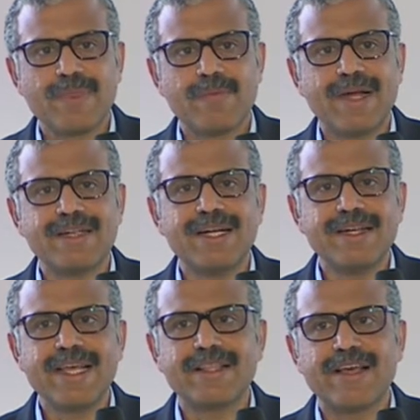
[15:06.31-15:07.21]
by
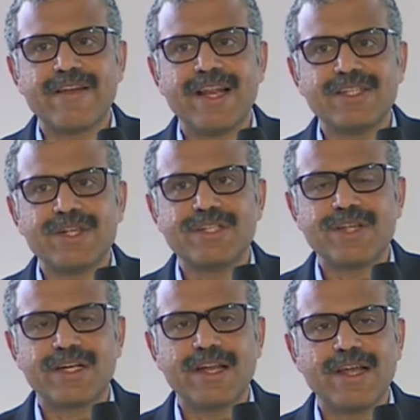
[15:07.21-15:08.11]
tilting the real estate
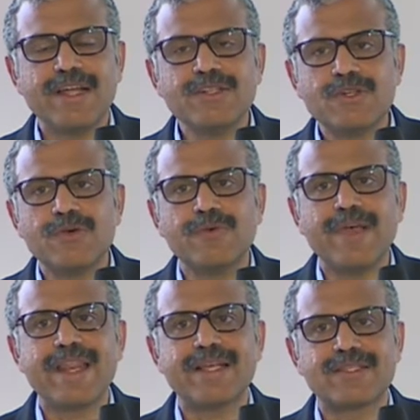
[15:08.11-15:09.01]
sector into
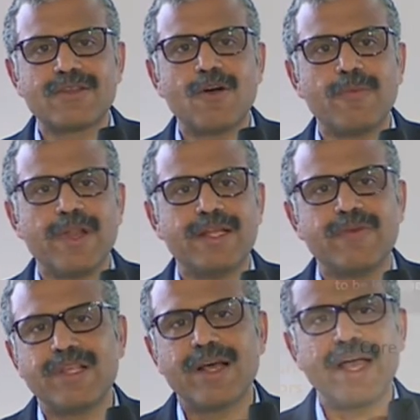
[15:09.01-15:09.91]
various components,
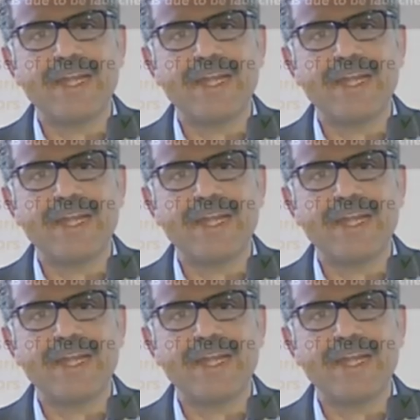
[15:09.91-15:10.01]
whether high